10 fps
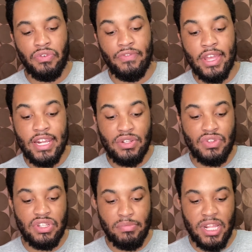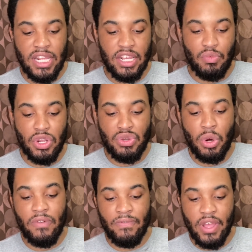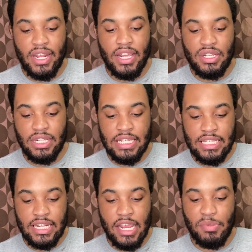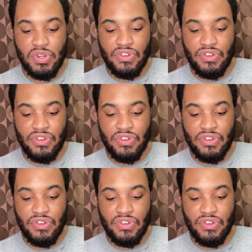Financial stability. When you are financially stable,